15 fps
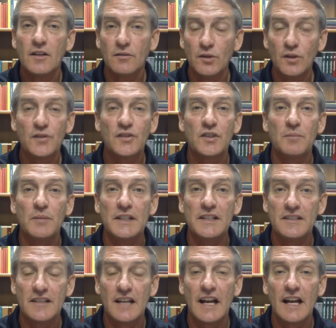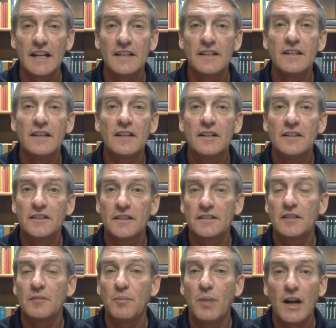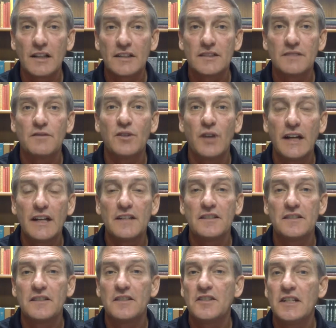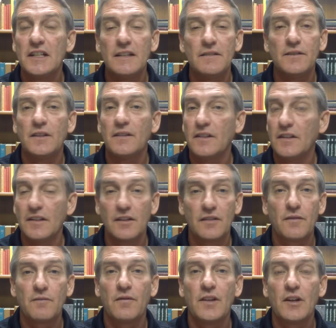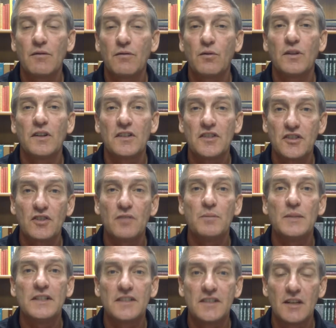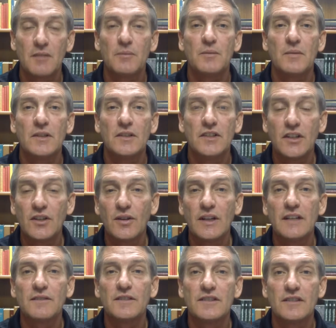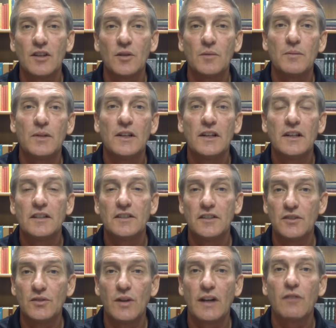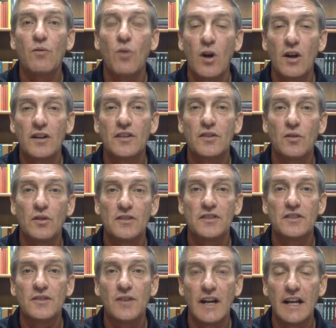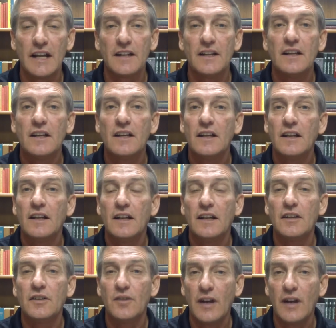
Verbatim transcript: Roofs should be designed such that positive drainage is achieved. therefore, there should be some degree of slope to direct water towards the drain. And